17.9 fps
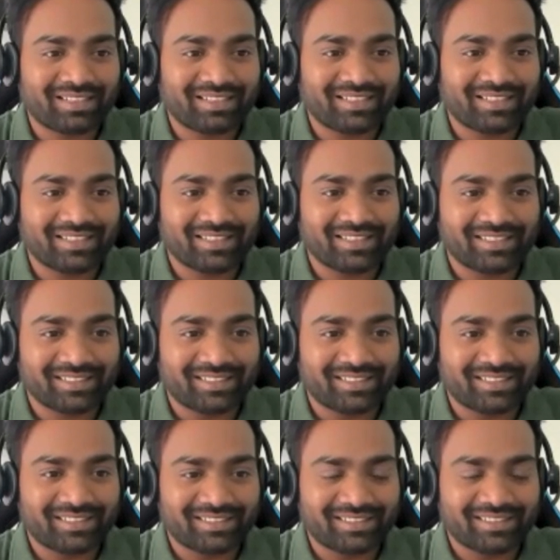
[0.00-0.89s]

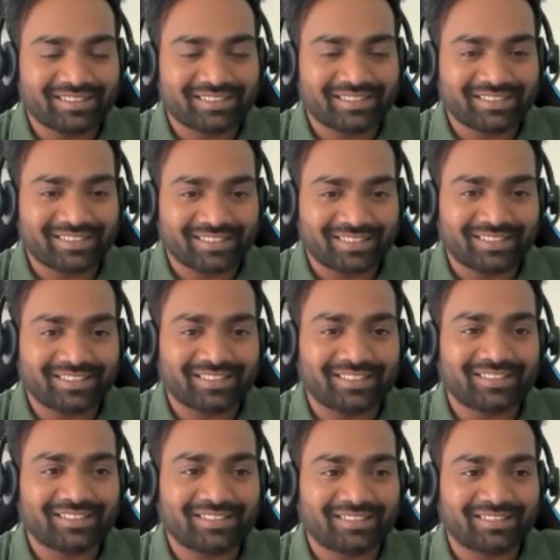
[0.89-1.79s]

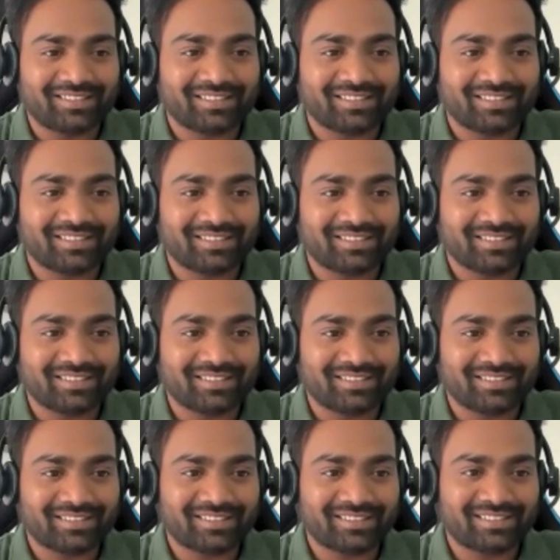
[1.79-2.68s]

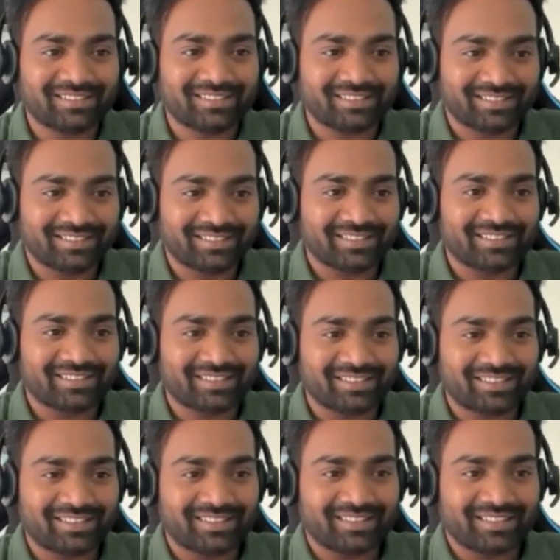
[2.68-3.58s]

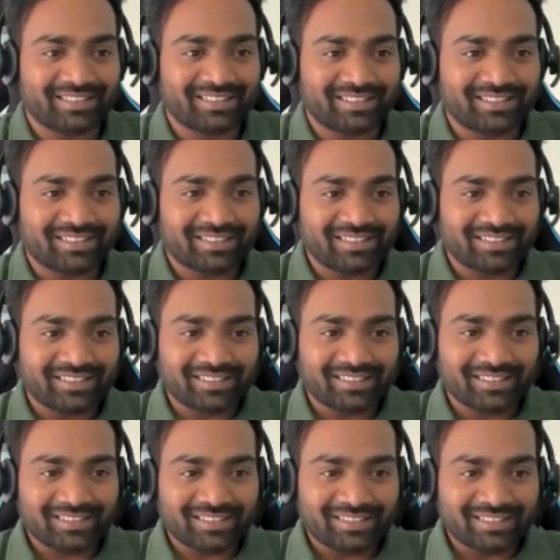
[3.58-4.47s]

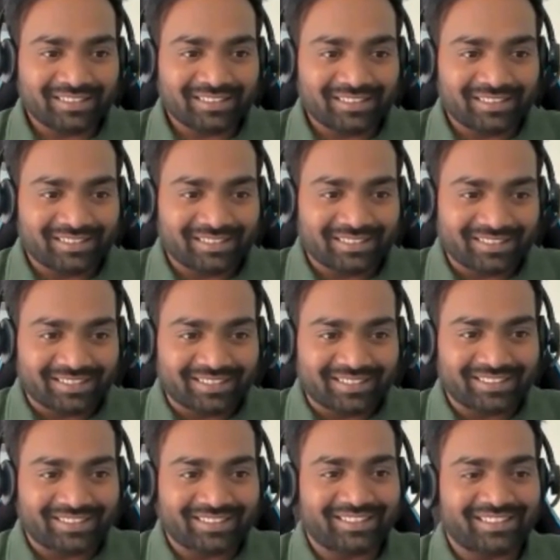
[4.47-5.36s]

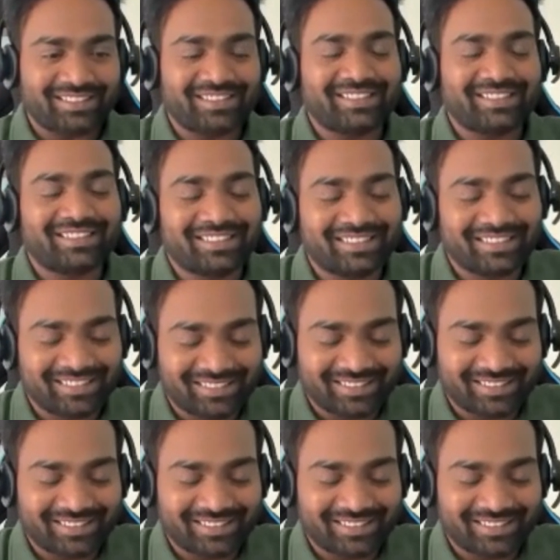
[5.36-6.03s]
(silent)